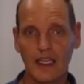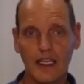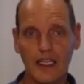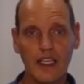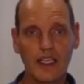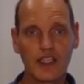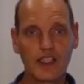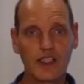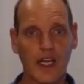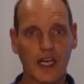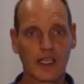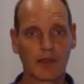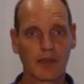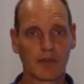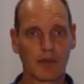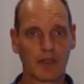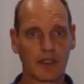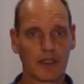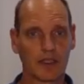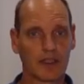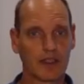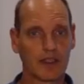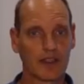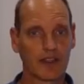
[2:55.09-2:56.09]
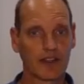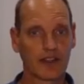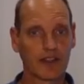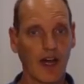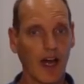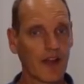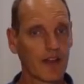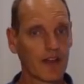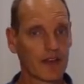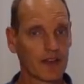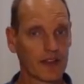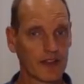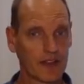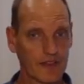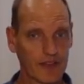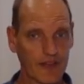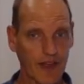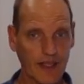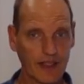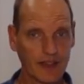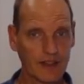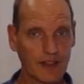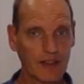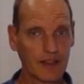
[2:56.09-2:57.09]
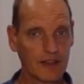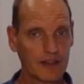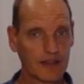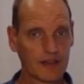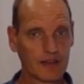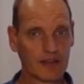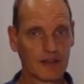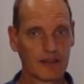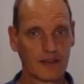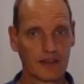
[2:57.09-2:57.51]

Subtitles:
Each animal is either infected,